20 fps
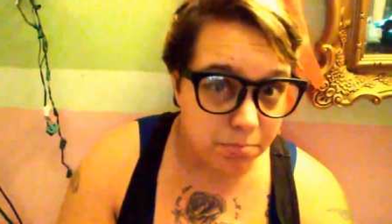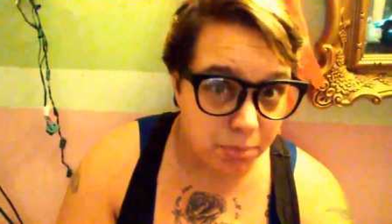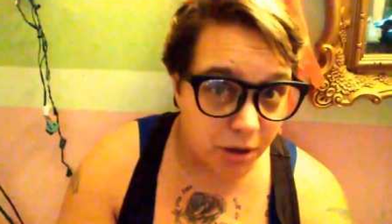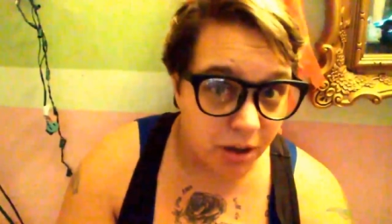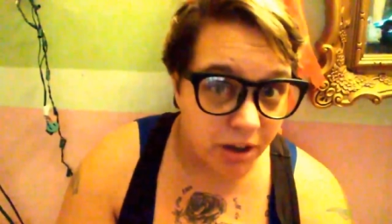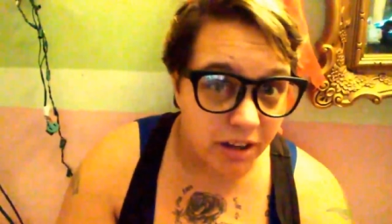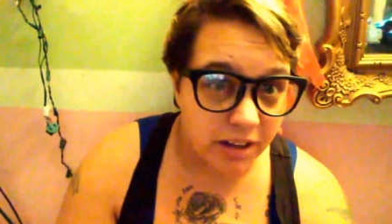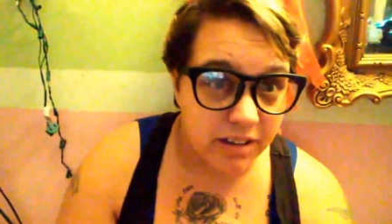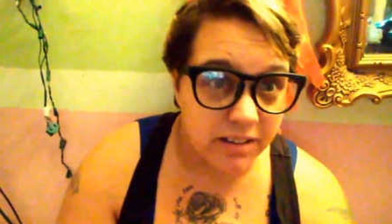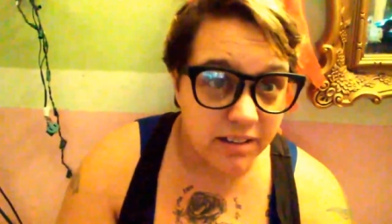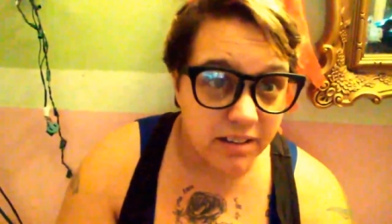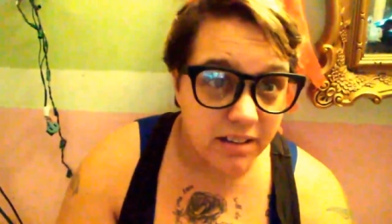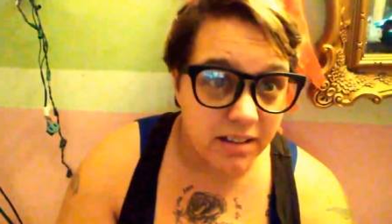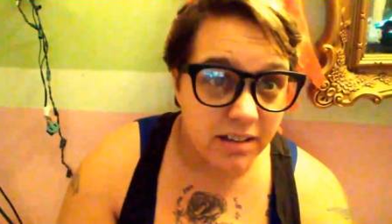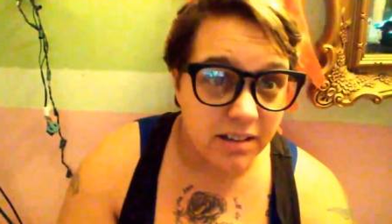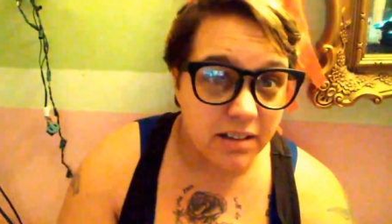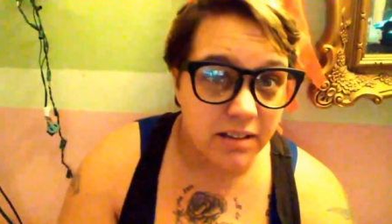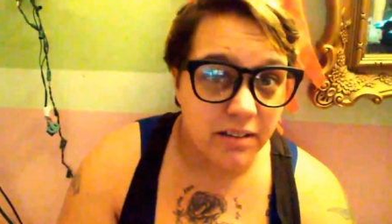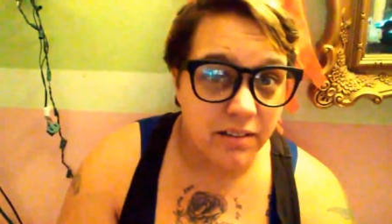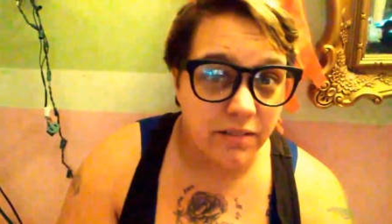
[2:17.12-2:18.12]
but
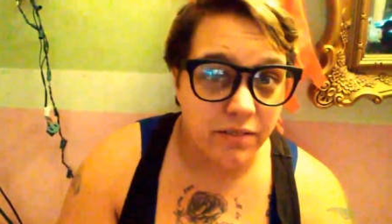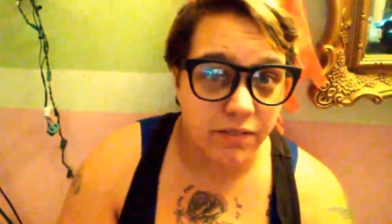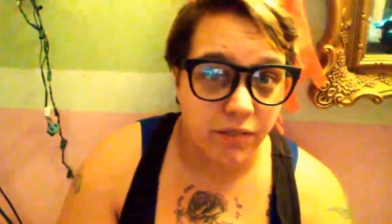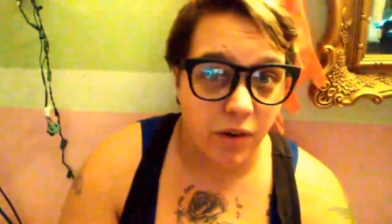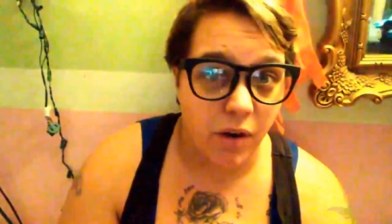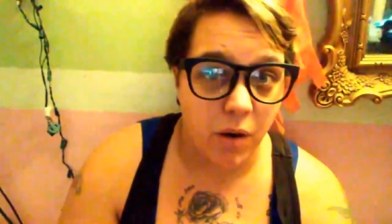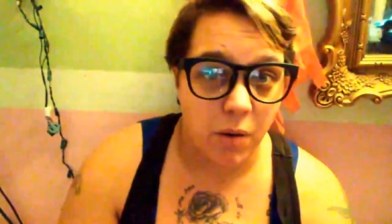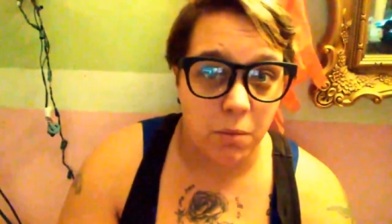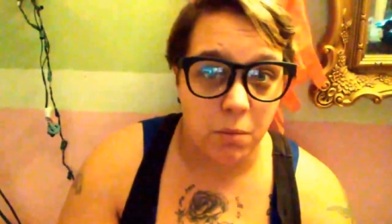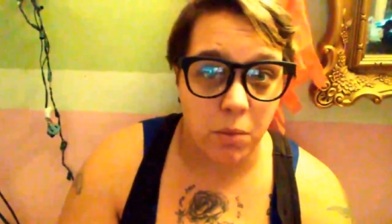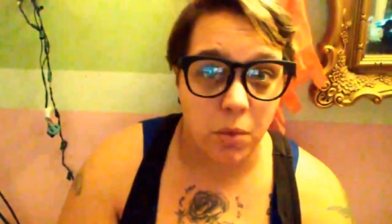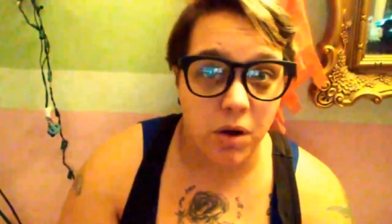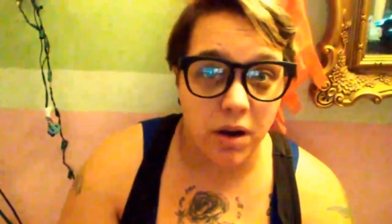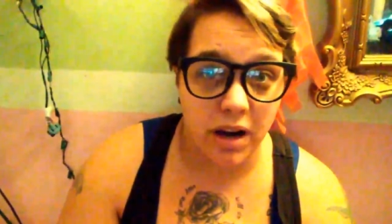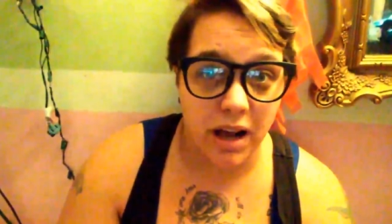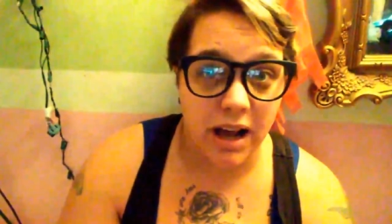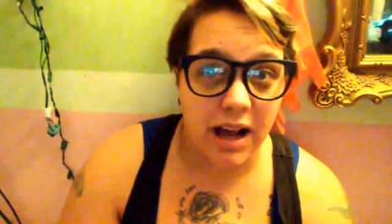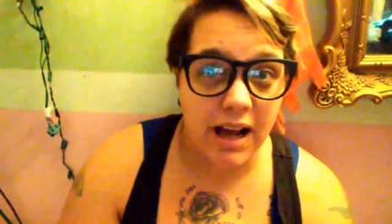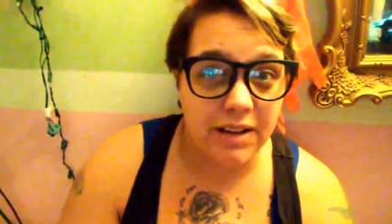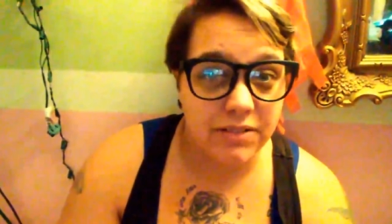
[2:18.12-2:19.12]
from
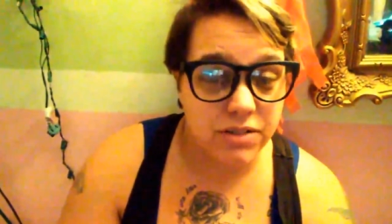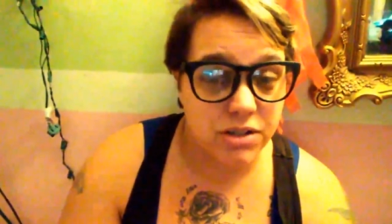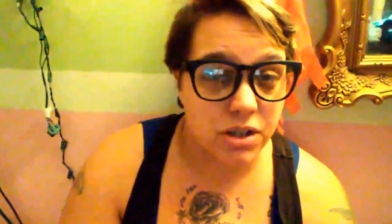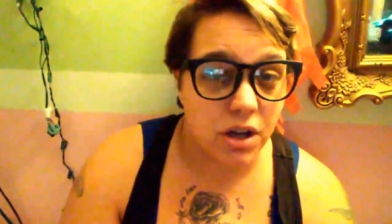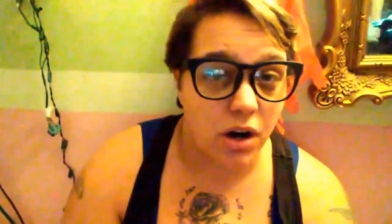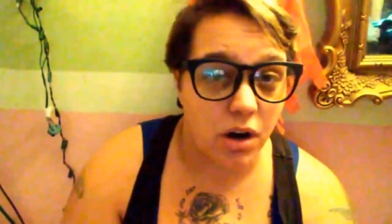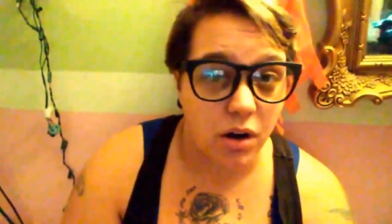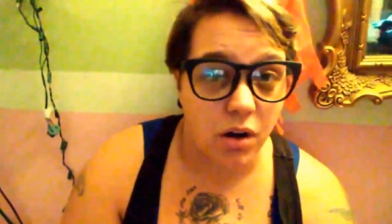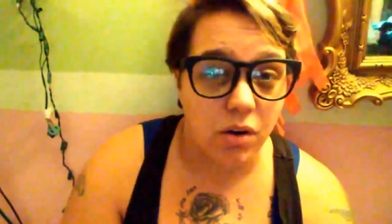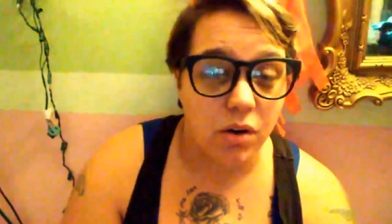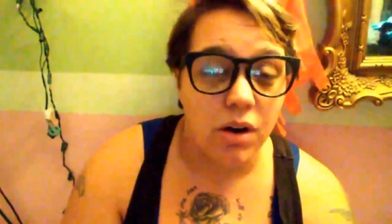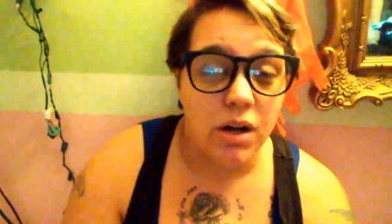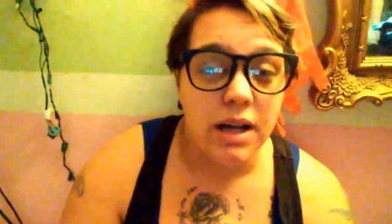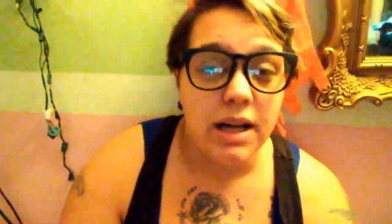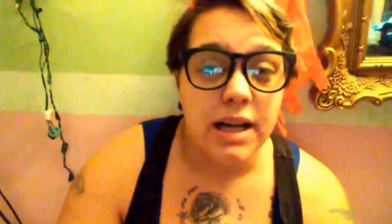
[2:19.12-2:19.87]
what I've saw